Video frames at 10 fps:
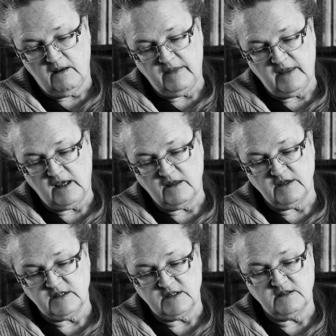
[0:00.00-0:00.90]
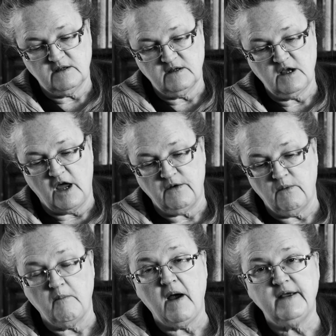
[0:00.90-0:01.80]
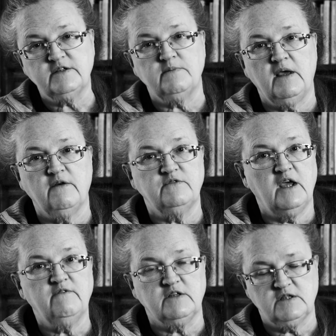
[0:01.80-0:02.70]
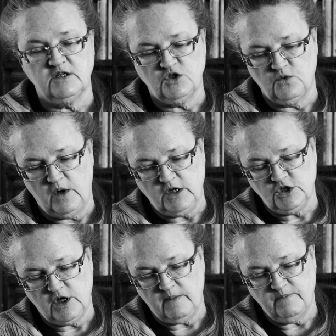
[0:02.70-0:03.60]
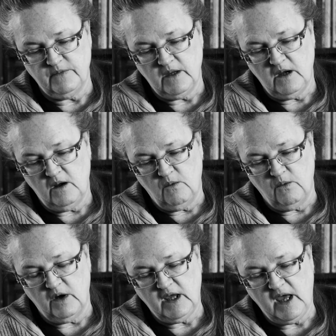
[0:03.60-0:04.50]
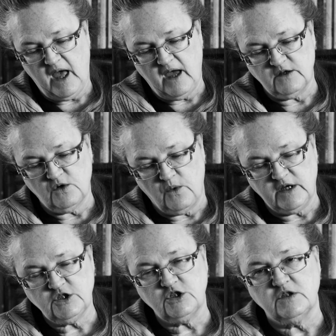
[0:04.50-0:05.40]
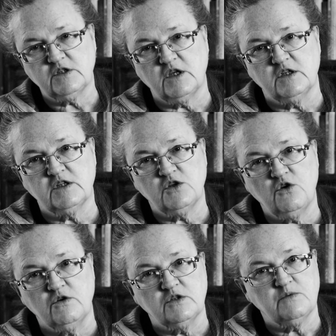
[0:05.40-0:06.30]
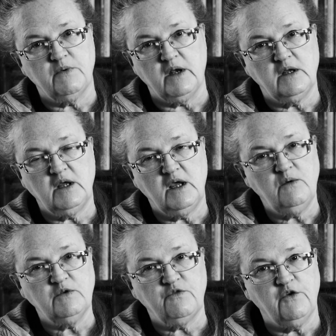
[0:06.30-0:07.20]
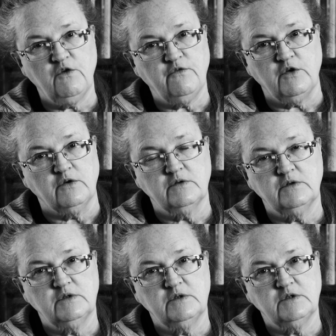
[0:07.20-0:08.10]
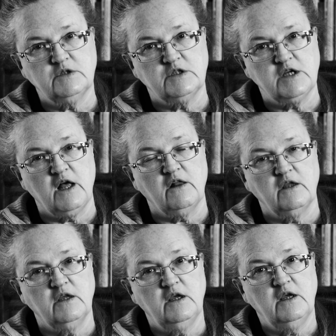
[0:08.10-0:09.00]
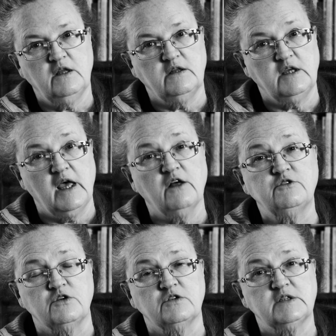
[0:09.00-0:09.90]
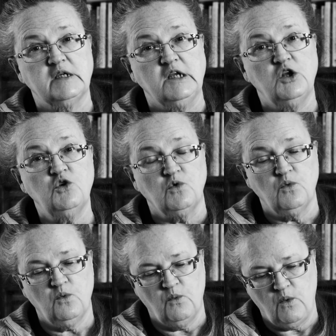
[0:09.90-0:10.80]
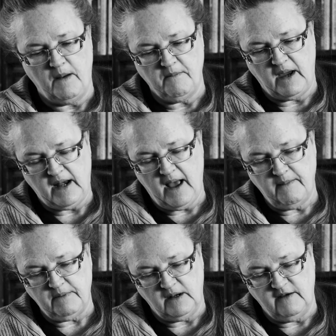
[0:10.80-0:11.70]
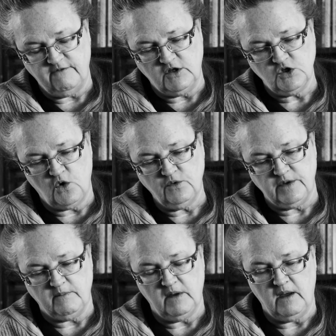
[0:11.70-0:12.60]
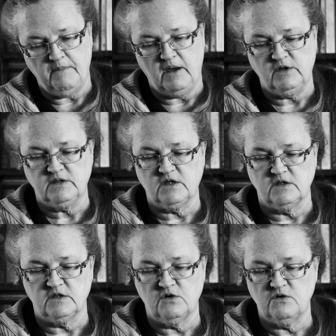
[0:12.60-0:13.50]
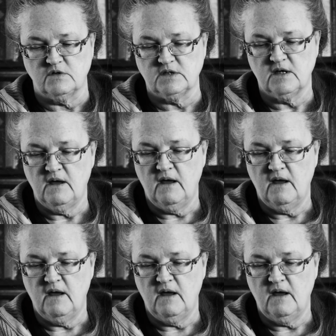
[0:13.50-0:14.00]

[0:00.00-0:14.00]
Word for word: I think this kind of reminds me of David's situation, where he had questions, concerns, but he was fearful to tell the elders. He knew what might happen if he told them about his concerns.